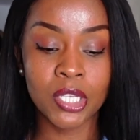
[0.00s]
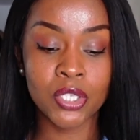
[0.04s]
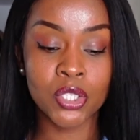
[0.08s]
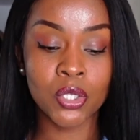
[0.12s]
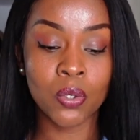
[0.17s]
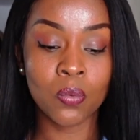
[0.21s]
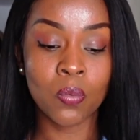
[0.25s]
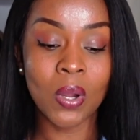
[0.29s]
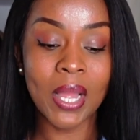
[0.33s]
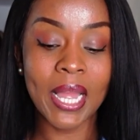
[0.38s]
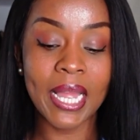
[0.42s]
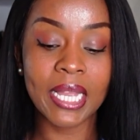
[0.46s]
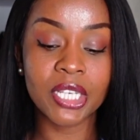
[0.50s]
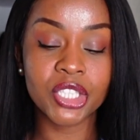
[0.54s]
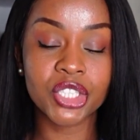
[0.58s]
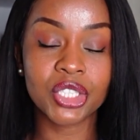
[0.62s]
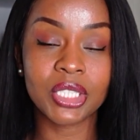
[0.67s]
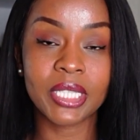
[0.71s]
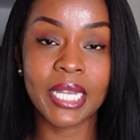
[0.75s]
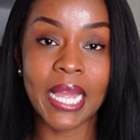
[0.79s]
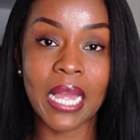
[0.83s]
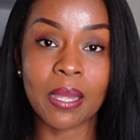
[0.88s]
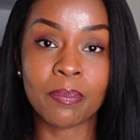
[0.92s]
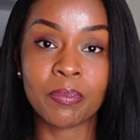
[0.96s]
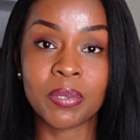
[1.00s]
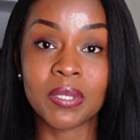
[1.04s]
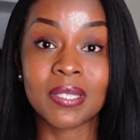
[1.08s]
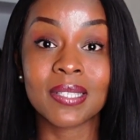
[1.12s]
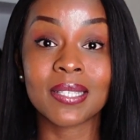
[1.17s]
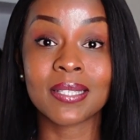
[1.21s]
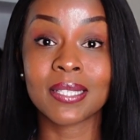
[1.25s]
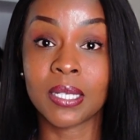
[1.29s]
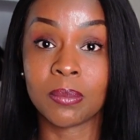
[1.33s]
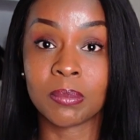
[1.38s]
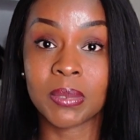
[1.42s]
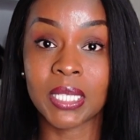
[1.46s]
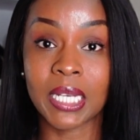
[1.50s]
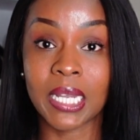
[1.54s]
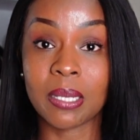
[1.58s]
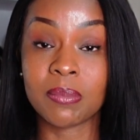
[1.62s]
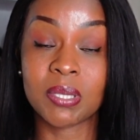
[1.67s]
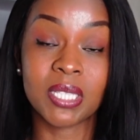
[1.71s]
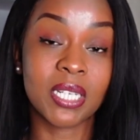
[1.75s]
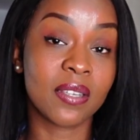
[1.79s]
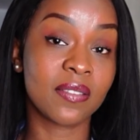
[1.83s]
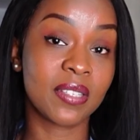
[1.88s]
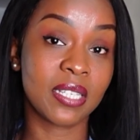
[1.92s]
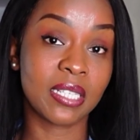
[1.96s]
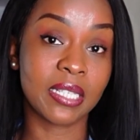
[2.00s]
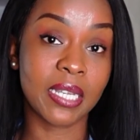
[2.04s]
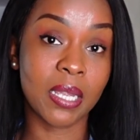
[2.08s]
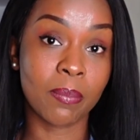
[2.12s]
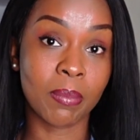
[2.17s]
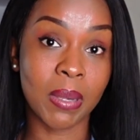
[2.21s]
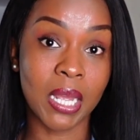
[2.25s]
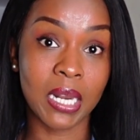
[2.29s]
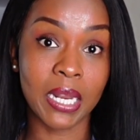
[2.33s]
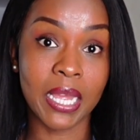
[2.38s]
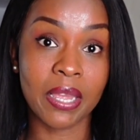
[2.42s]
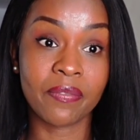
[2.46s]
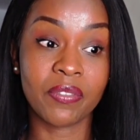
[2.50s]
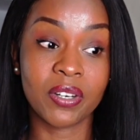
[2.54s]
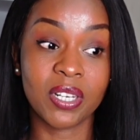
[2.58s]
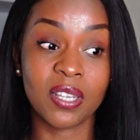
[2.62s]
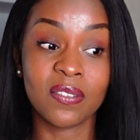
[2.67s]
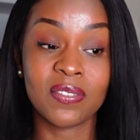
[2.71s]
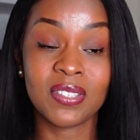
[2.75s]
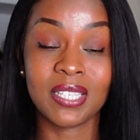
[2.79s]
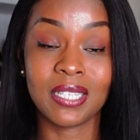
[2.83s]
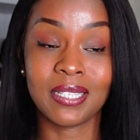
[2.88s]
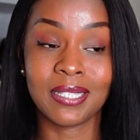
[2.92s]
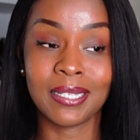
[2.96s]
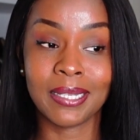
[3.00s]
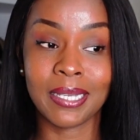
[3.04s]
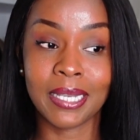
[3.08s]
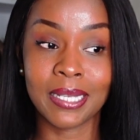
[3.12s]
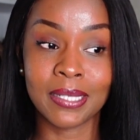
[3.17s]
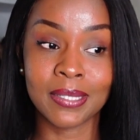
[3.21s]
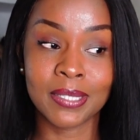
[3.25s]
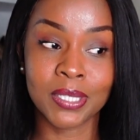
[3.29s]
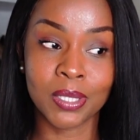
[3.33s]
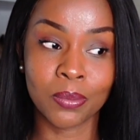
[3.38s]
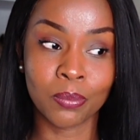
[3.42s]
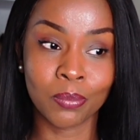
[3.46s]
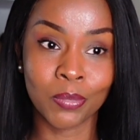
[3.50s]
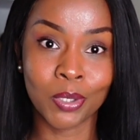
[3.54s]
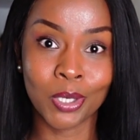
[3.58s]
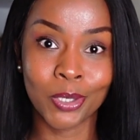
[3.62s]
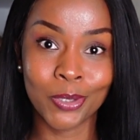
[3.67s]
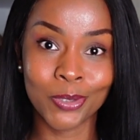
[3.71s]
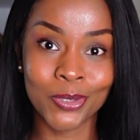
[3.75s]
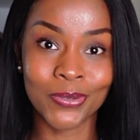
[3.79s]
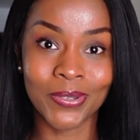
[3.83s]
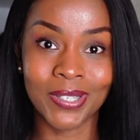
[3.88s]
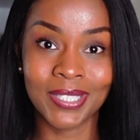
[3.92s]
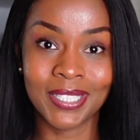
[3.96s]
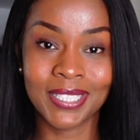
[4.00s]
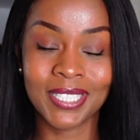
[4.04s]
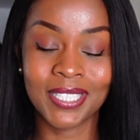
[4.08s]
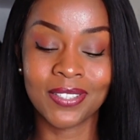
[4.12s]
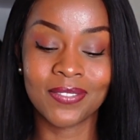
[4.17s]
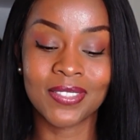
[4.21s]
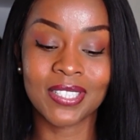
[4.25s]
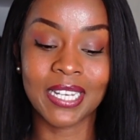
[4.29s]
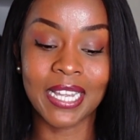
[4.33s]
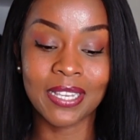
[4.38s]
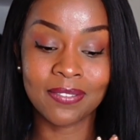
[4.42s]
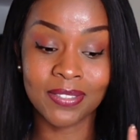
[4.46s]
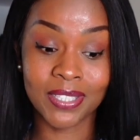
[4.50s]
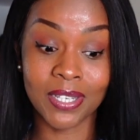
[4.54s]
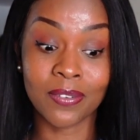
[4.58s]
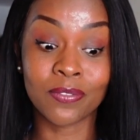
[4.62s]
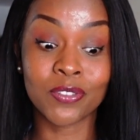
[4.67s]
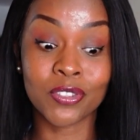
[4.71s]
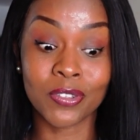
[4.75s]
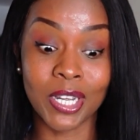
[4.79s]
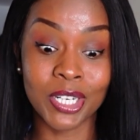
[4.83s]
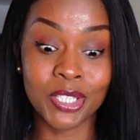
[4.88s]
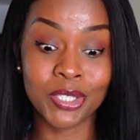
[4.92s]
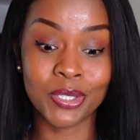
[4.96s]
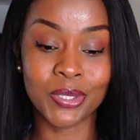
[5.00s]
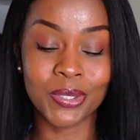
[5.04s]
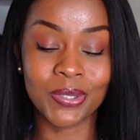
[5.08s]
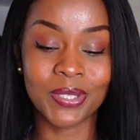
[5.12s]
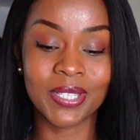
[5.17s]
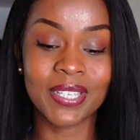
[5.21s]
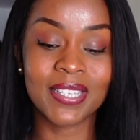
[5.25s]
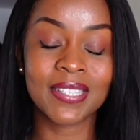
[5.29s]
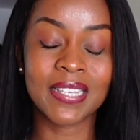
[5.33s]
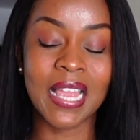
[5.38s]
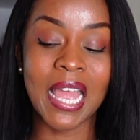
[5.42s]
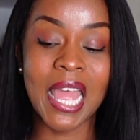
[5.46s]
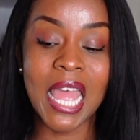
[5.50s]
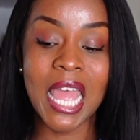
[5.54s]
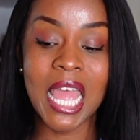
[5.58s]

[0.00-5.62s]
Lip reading: So what actually happens sometimes, and I've seen it in my life and I've seen it in some close relatives' lives that I've tried to do this,